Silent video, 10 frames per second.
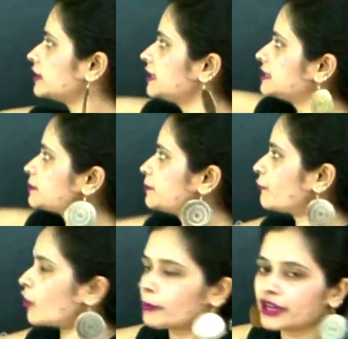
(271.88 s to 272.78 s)
these
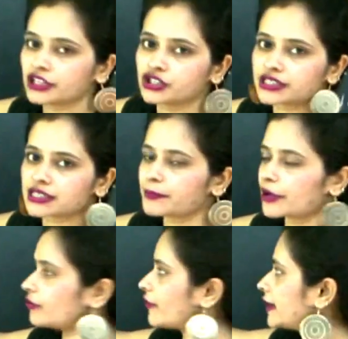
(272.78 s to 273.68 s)
form an adjacent pair
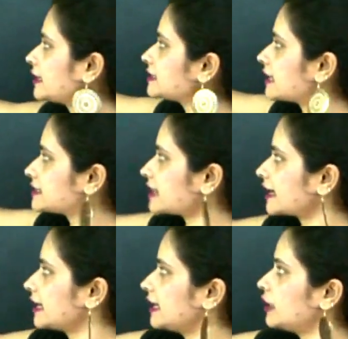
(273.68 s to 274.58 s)
of angles, that is
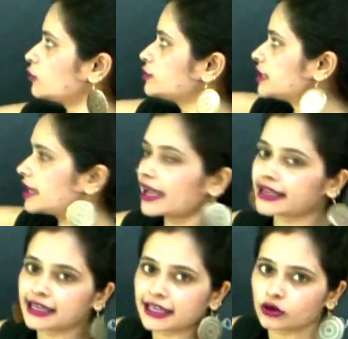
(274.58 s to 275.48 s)
angle AOD and
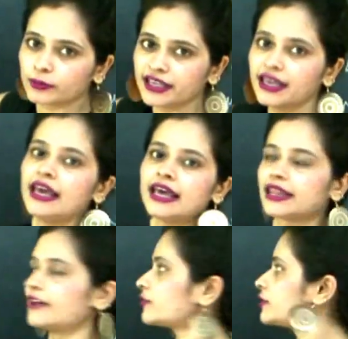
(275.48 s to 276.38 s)
angle AOB.
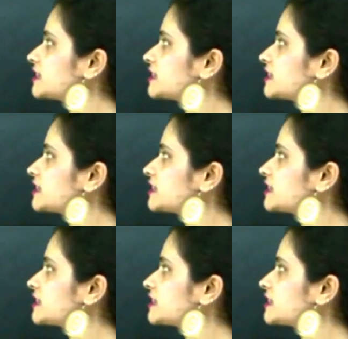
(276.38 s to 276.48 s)
Therefore, the